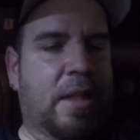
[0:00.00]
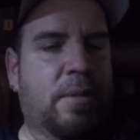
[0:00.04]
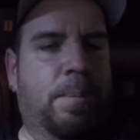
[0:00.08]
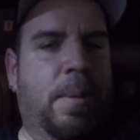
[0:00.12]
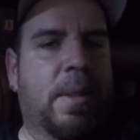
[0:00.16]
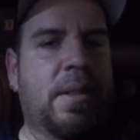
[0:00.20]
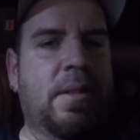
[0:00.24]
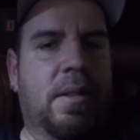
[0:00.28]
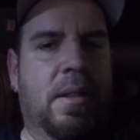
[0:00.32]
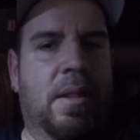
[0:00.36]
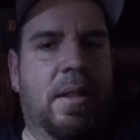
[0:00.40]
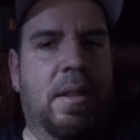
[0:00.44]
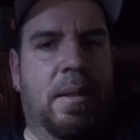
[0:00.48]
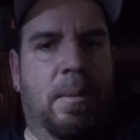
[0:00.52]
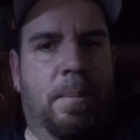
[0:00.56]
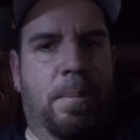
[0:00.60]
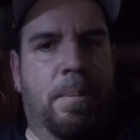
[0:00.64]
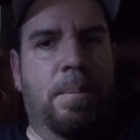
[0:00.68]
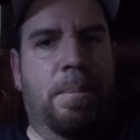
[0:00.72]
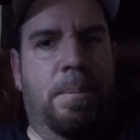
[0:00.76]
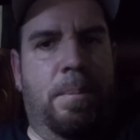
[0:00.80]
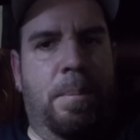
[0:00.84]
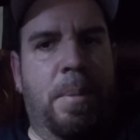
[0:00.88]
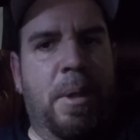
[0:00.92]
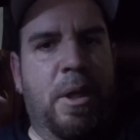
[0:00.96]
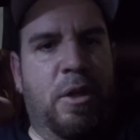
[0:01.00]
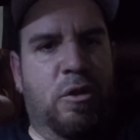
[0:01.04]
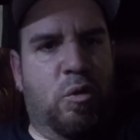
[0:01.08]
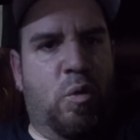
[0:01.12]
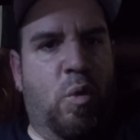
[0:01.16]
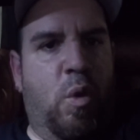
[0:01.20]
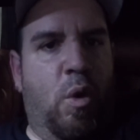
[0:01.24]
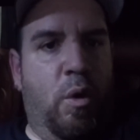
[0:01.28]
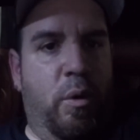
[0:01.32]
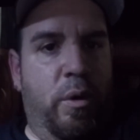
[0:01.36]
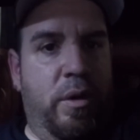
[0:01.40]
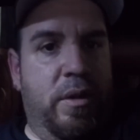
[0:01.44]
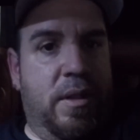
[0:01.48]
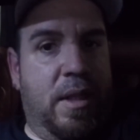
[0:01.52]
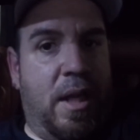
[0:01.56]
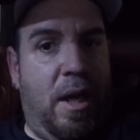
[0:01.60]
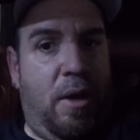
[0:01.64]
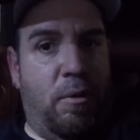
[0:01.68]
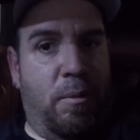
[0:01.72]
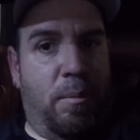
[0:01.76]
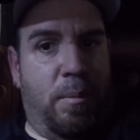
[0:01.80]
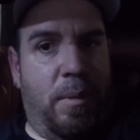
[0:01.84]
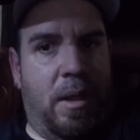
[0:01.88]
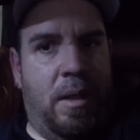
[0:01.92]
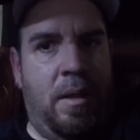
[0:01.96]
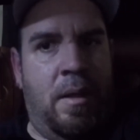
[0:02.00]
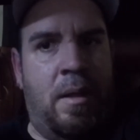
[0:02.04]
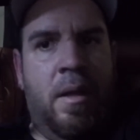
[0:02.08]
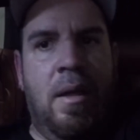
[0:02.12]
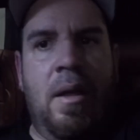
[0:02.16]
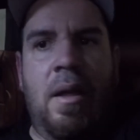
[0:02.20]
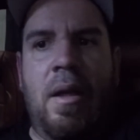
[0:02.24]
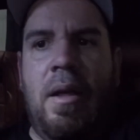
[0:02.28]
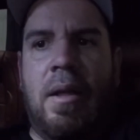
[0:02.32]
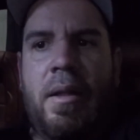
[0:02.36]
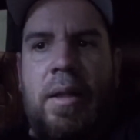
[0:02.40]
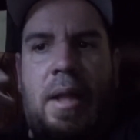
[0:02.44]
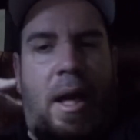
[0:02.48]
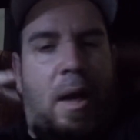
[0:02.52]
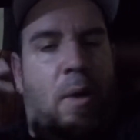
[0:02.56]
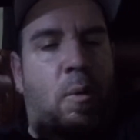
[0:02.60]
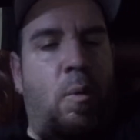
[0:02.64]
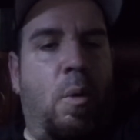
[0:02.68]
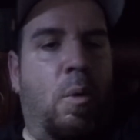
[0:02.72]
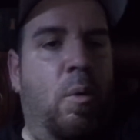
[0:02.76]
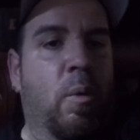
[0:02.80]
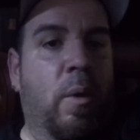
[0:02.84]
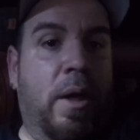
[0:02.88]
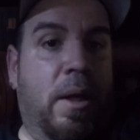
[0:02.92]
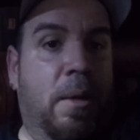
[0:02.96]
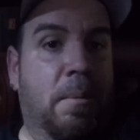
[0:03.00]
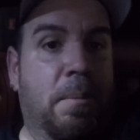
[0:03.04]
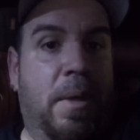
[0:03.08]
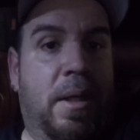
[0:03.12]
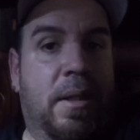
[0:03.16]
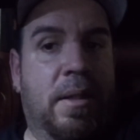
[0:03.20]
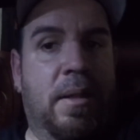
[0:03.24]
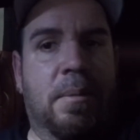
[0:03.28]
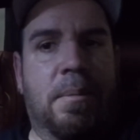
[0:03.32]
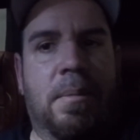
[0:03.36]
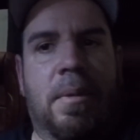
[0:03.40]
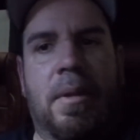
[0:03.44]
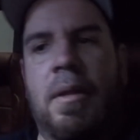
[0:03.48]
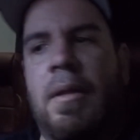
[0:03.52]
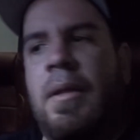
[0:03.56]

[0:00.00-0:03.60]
basically the biggest quarrel he's got with me, that I won't recommend him.